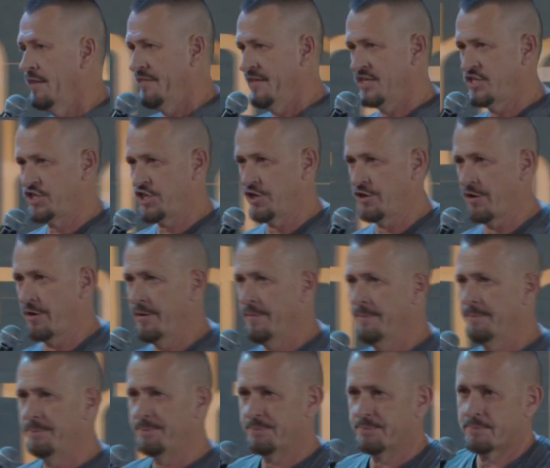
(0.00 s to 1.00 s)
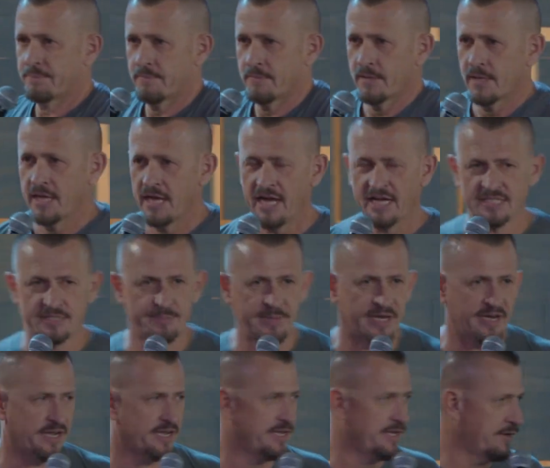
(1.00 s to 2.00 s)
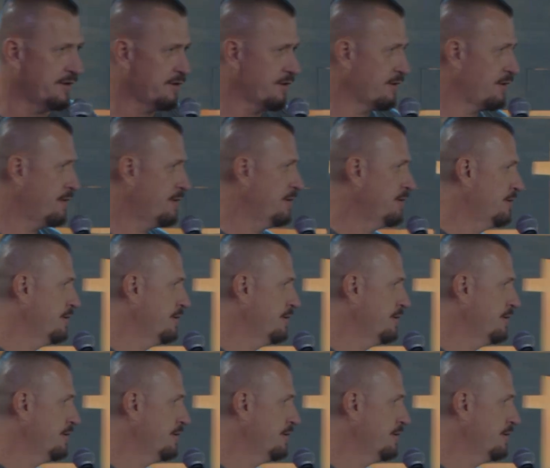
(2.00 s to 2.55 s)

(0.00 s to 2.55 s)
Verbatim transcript: This year has been a year.